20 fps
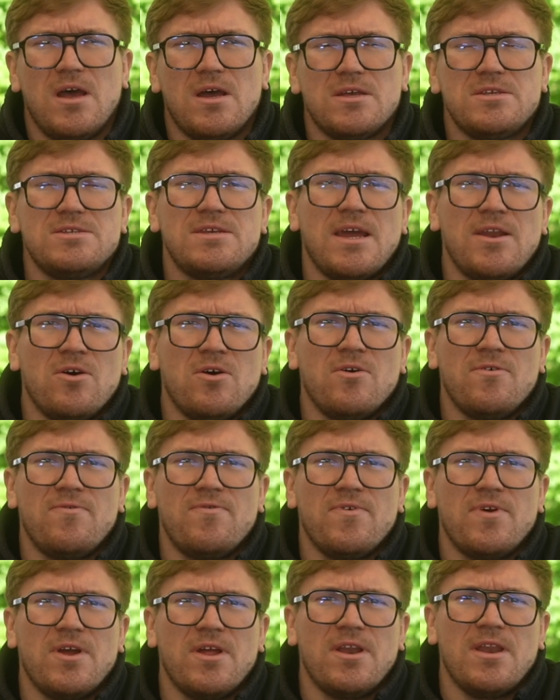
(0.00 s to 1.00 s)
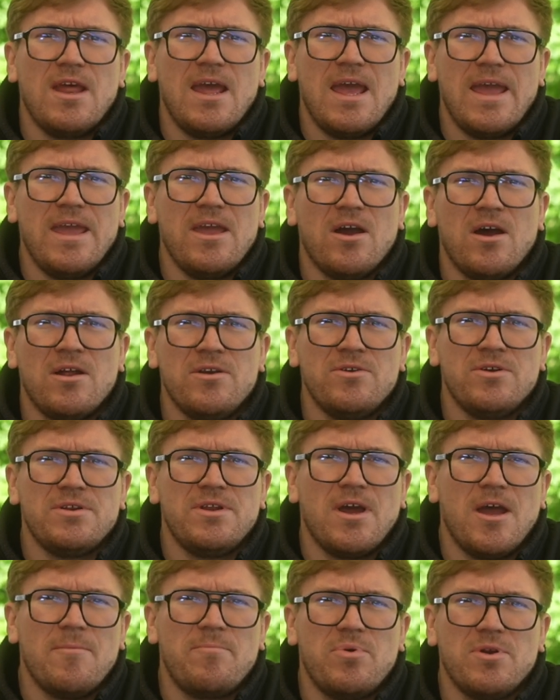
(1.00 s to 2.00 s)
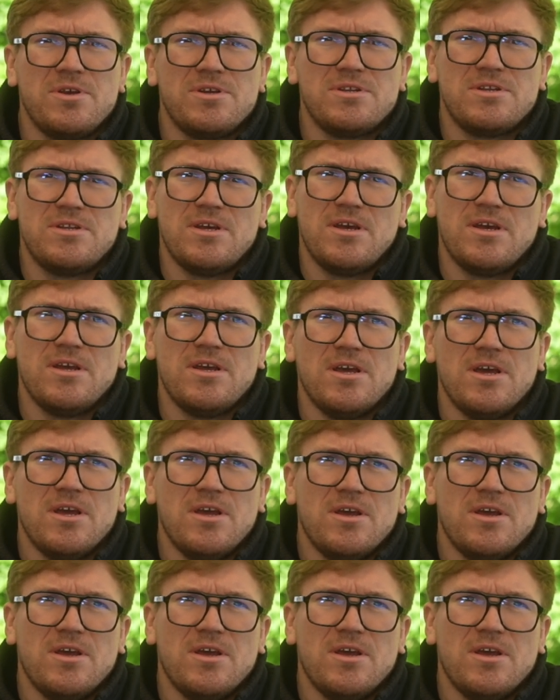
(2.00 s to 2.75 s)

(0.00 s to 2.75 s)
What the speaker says: sent off an 800 that I pushed to